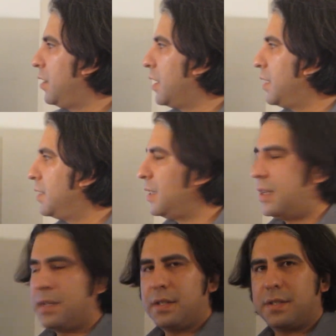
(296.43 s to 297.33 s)
you're going to
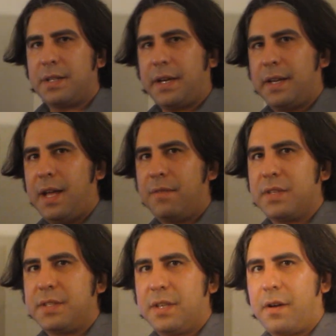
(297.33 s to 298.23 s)
see in this second half
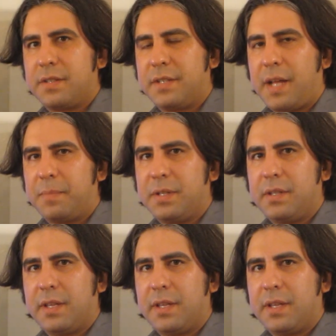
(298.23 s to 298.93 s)
that TR has adapted.